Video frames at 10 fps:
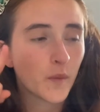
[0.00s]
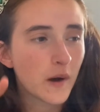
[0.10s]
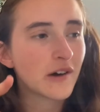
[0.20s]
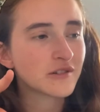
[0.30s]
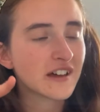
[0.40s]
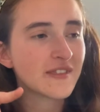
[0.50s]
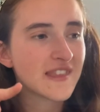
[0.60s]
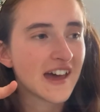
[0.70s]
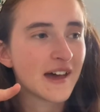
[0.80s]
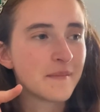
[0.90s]
Well done
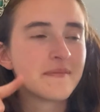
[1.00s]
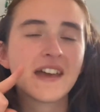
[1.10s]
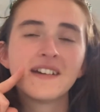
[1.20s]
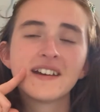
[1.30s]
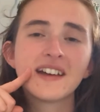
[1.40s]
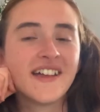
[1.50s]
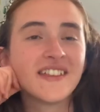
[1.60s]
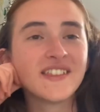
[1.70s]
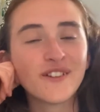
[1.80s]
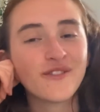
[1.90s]
there.
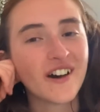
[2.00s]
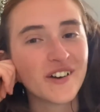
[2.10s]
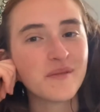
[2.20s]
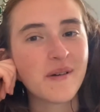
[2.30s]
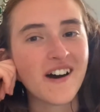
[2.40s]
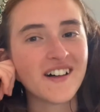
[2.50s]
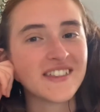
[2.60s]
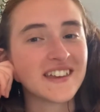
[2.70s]
Then the final path